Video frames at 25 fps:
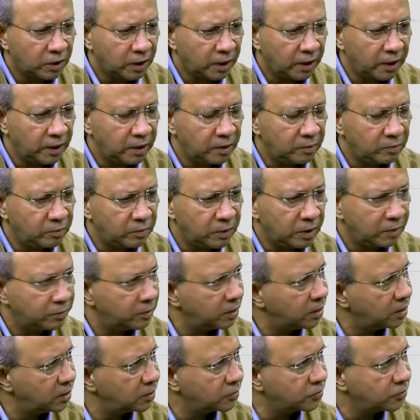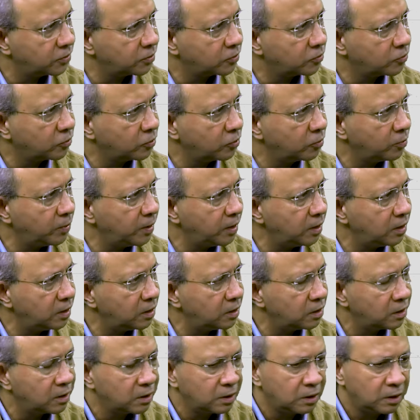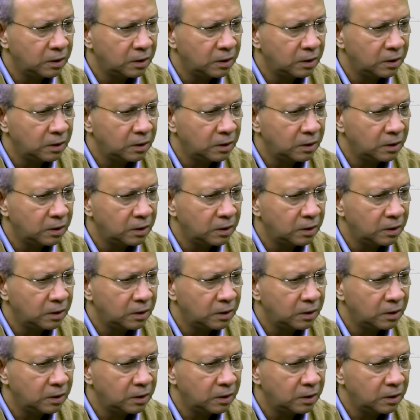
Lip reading: time, I mean, is it going to be,